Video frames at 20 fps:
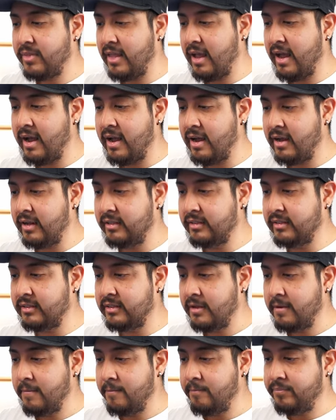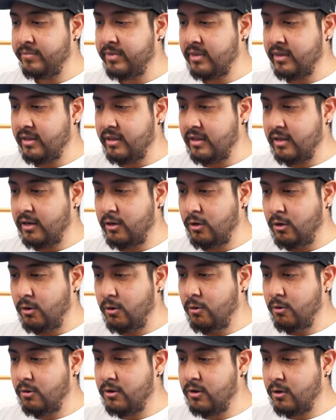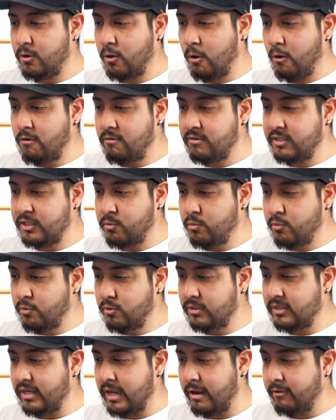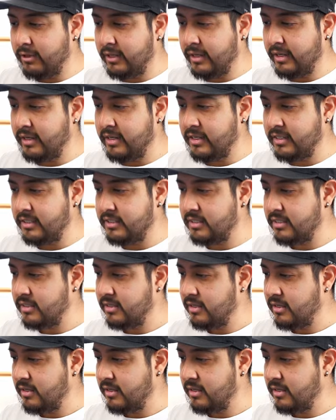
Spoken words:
And look how smooth everything is.